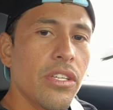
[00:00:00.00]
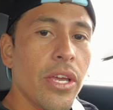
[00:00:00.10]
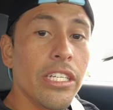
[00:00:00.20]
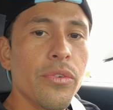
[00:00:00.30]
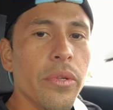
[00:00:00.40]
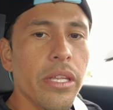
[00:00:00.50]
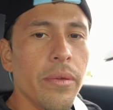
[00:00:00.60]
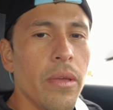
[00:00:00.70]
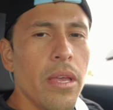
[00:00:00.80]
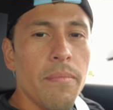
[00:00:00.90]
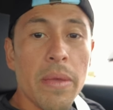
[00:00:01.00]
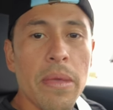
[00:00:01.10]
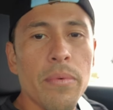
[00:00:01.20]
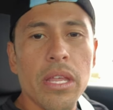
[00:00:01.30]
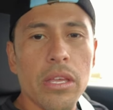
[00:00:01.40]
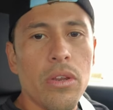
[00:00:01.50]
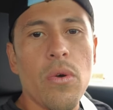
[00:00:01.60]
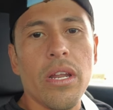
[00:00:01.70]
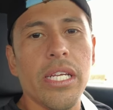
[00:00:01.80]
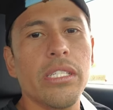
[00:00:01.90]
You get to really meet people that you know
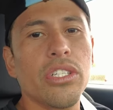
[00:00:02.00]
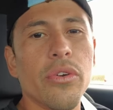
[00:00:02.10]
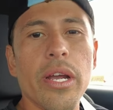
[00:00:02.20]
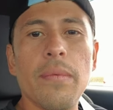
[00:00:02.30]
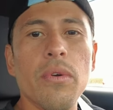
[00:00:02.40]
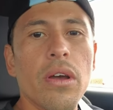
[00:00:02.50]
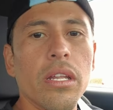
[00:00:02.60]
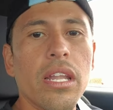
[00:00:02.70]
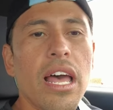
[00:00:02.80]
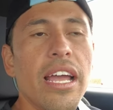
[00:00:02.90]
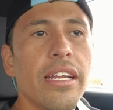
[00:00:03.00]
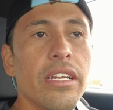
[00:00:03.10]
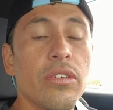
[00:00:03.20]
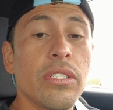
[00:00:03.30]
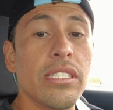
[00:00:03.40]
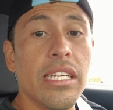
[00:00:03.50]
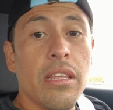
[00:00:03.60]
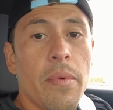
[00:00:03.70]
on Instagram or online and you see them